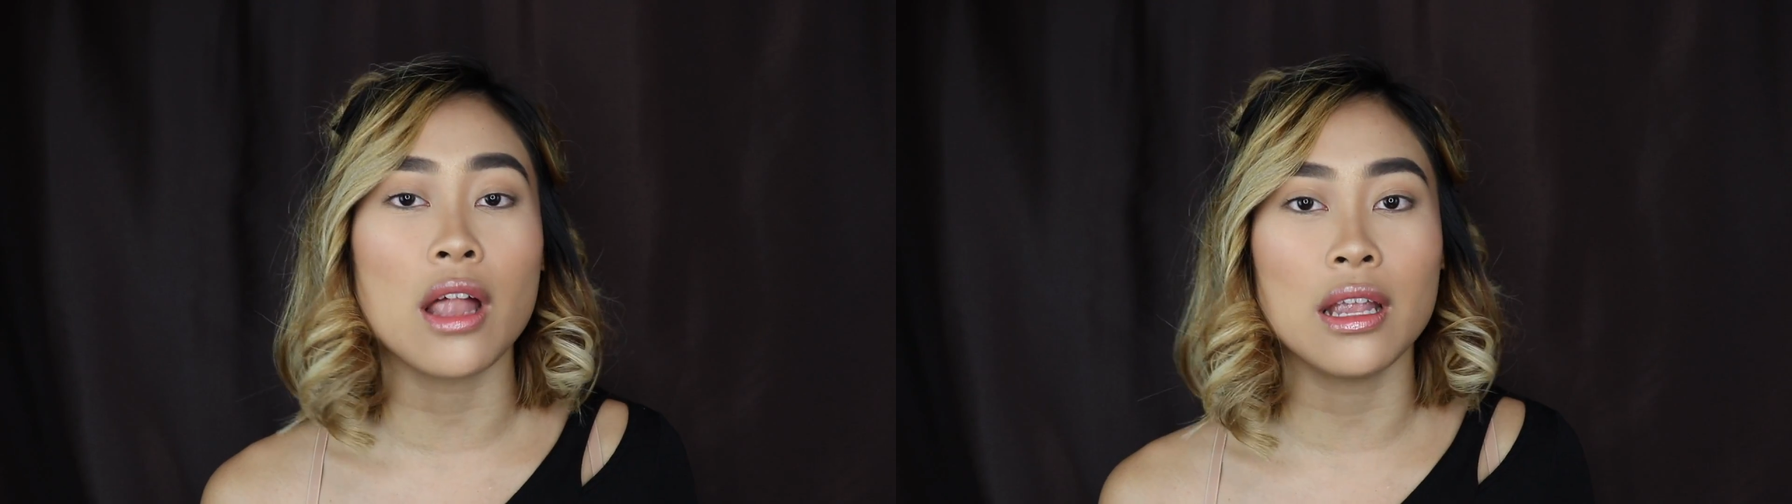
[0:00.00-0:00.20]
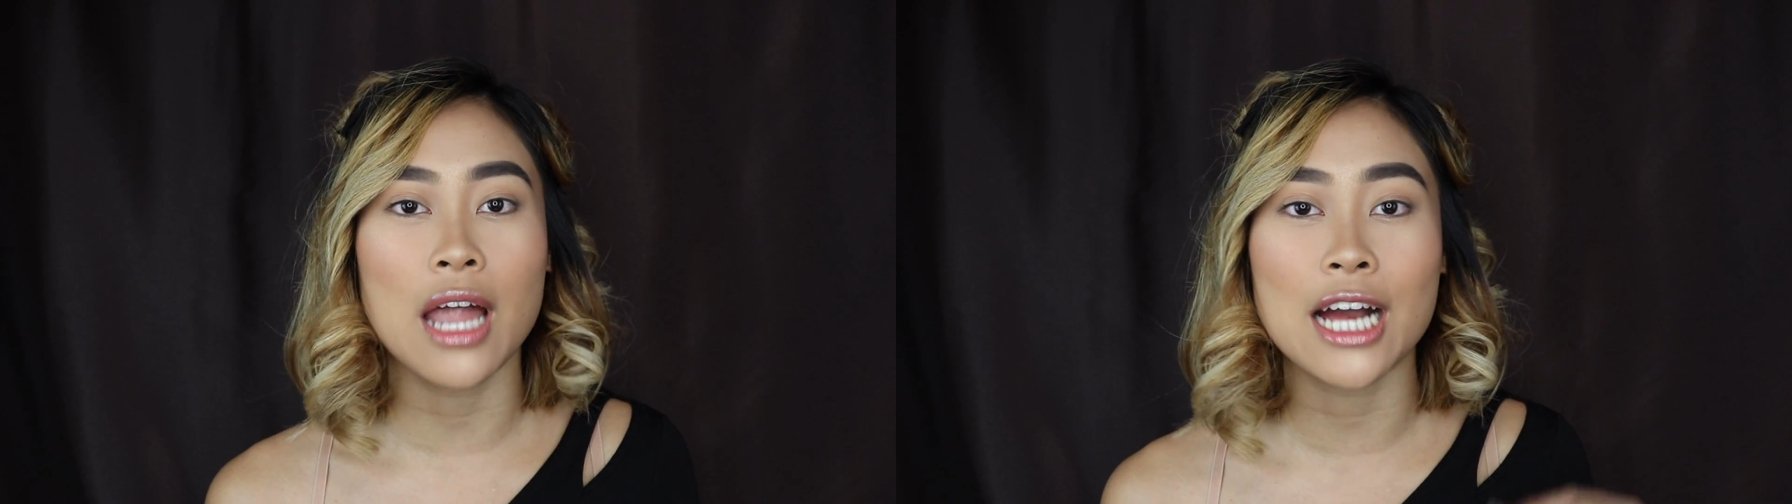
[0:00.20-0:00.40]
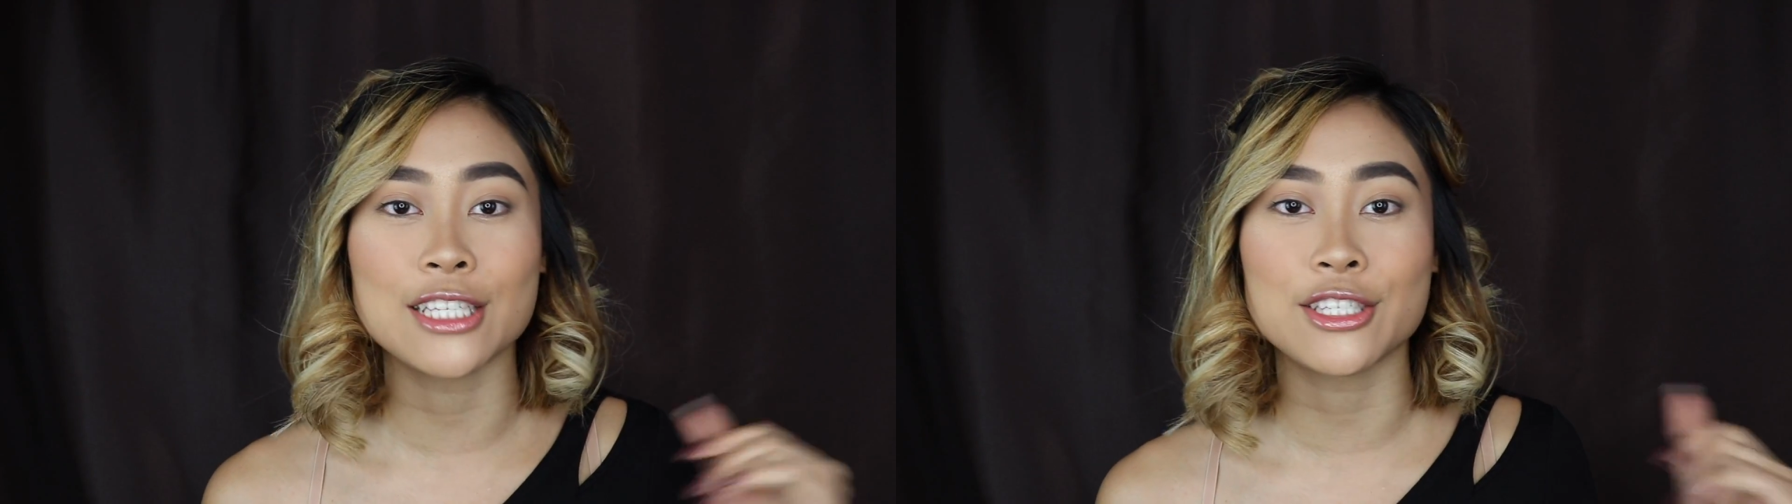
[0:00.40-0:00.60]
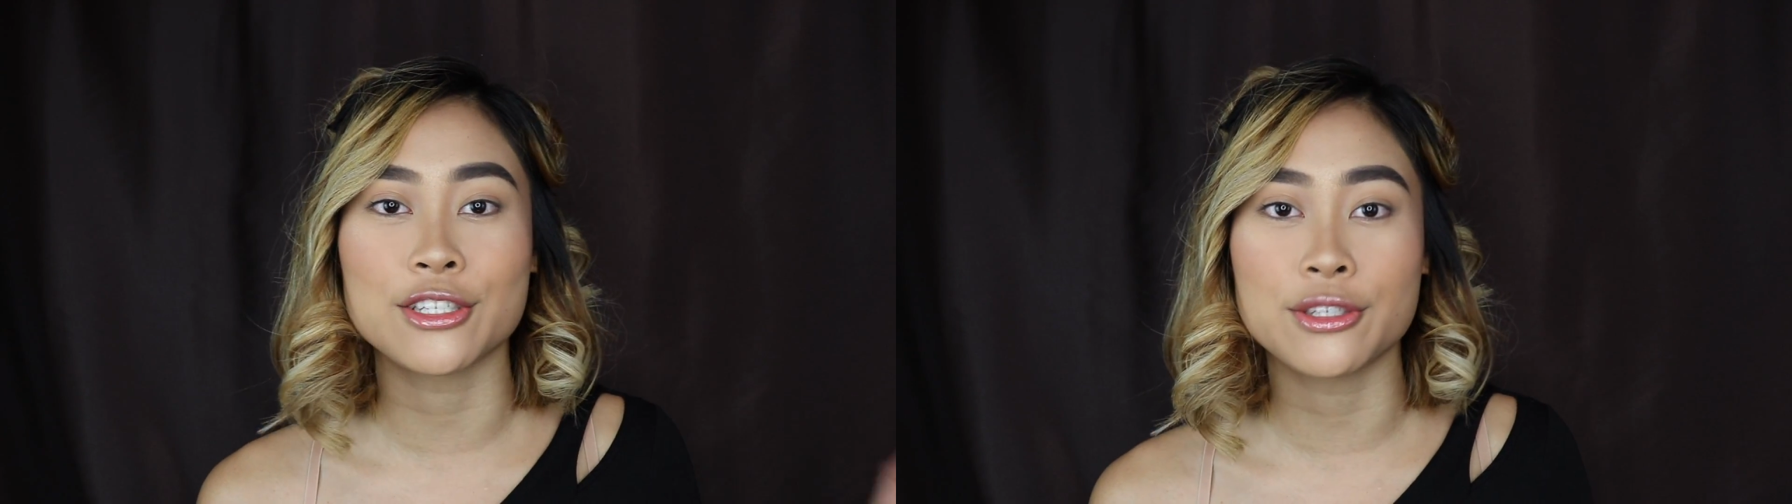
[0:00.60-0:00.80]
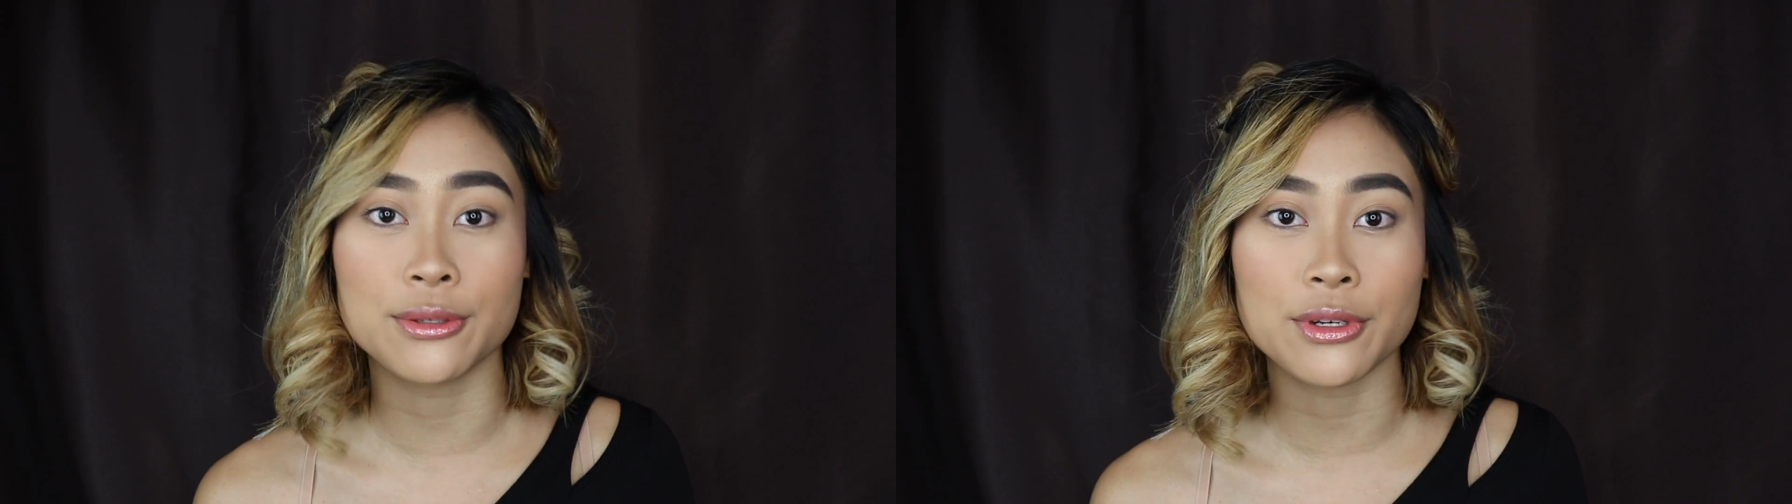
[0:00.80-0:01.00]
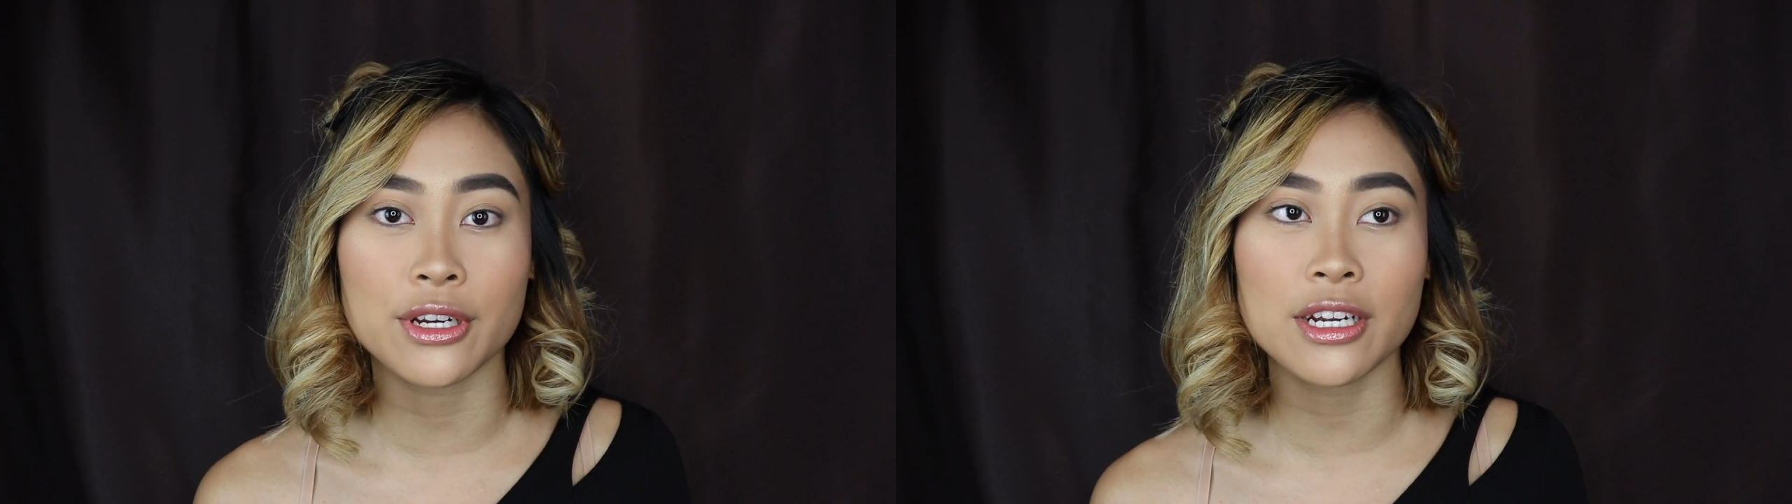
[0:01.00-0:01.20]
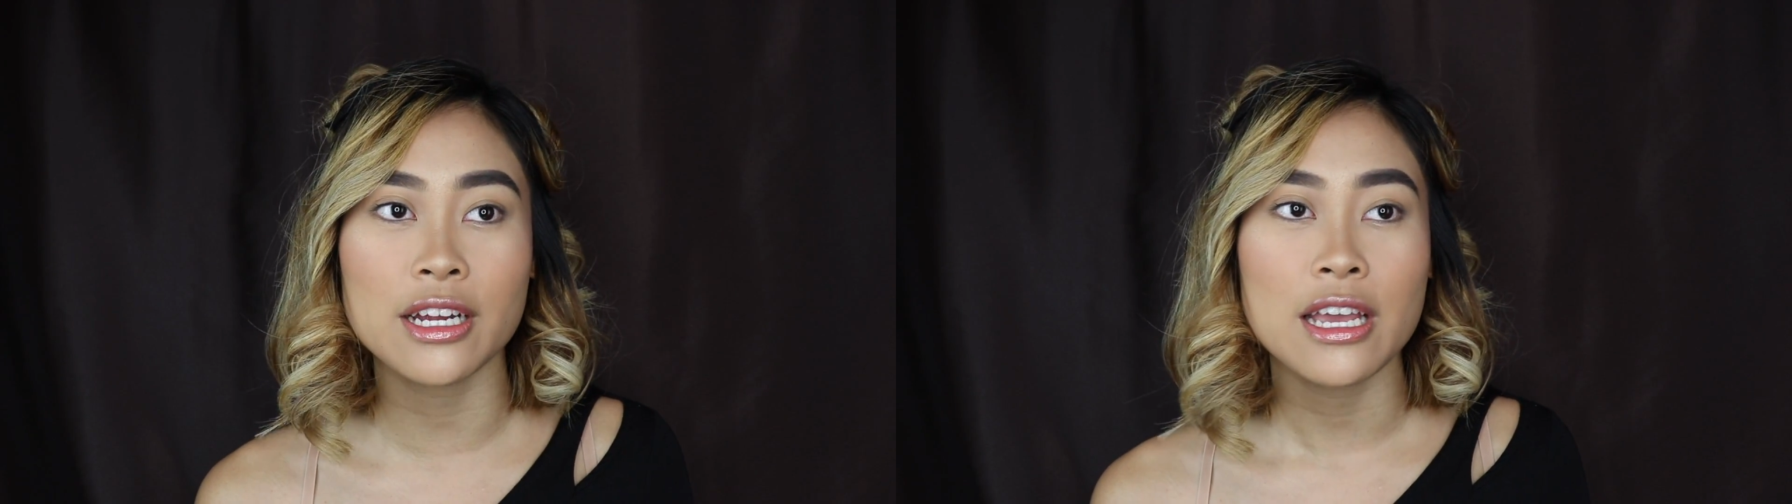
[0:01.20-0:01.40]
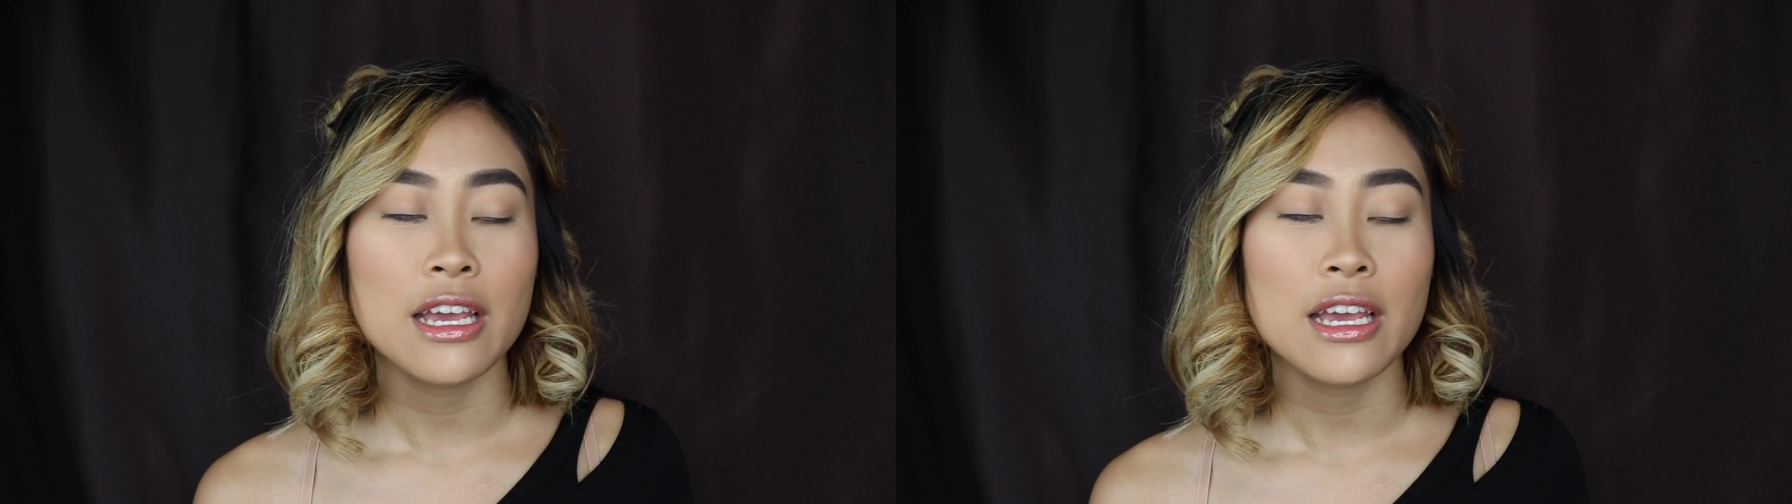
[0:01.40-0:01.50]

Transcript: a lot sooner,